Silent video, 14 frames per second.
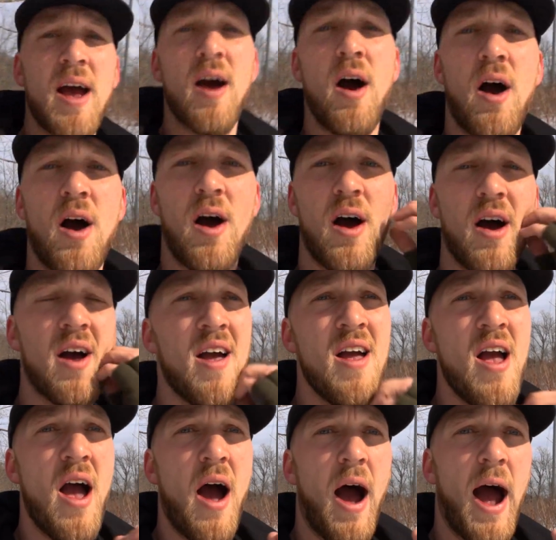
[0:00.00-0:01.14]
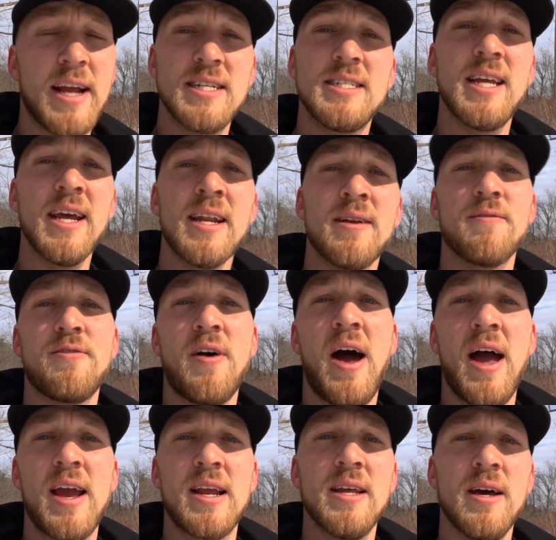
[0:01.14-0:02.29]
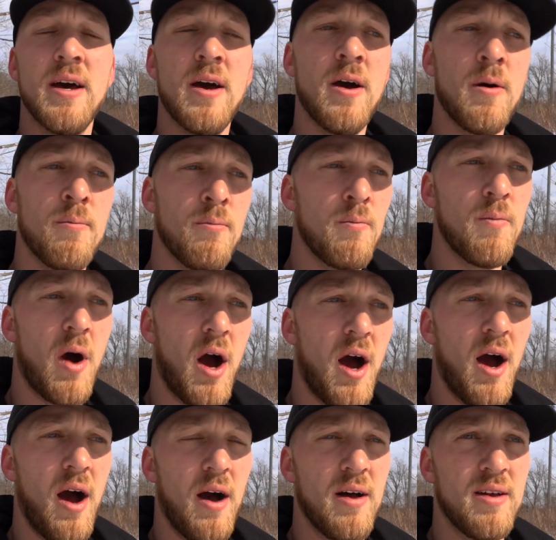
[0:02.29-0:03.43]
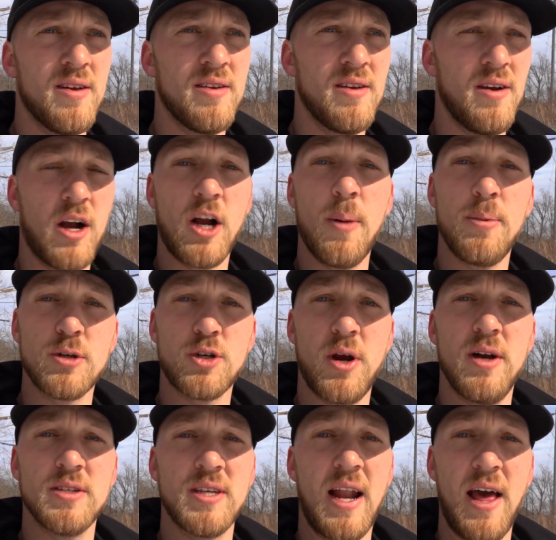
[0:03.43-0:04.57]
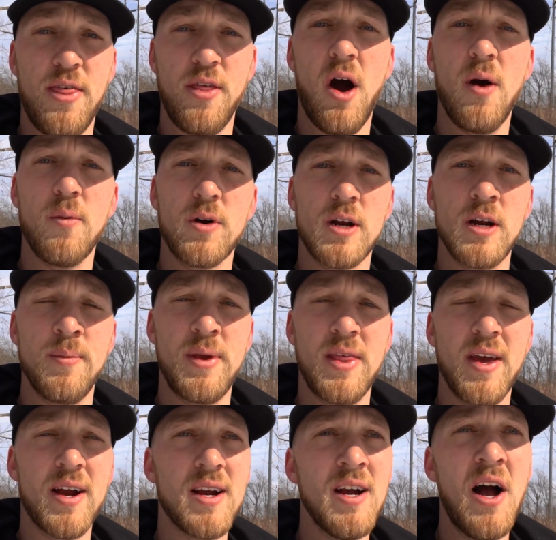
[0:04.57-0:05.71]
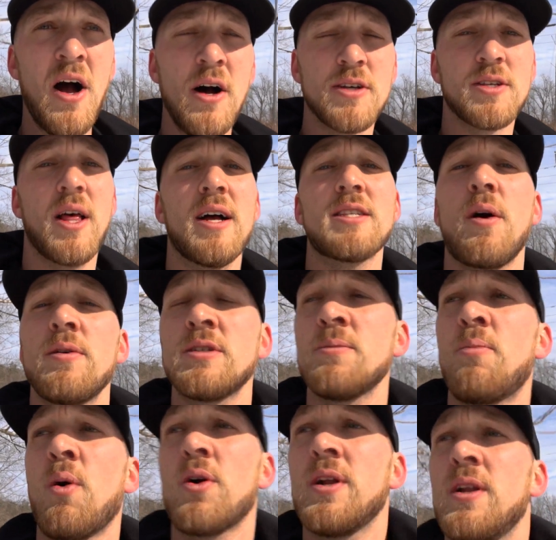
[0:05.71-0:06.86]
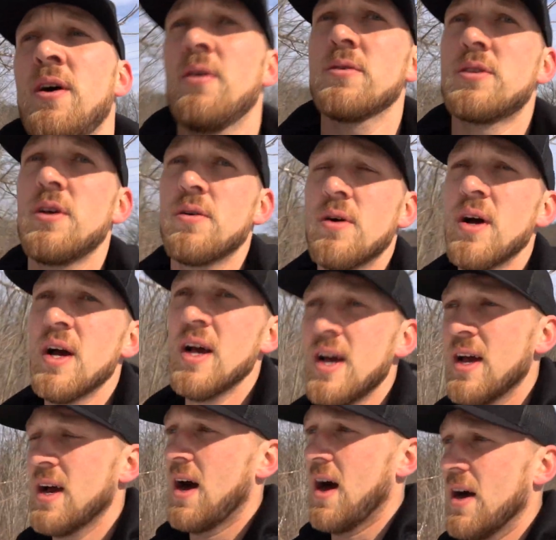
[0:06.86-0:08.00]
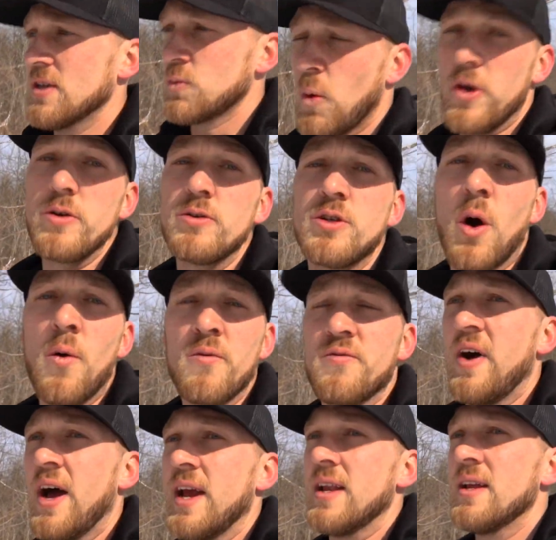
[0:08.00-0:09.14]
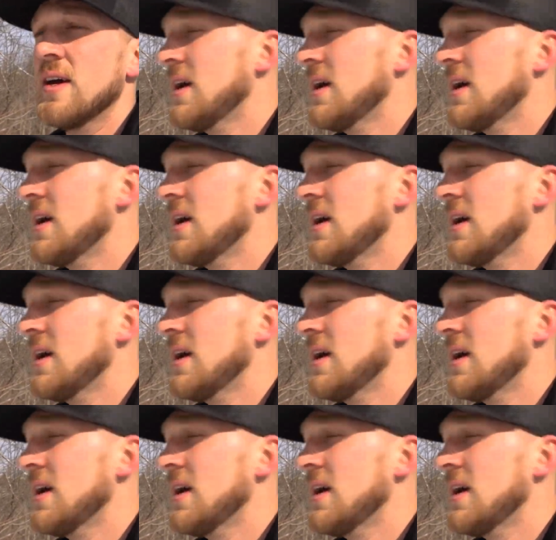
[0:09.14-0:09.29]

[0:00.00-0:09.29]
I didn't find a couple trails that I thought were going to be there, so that's always important to note too, is what you don't find.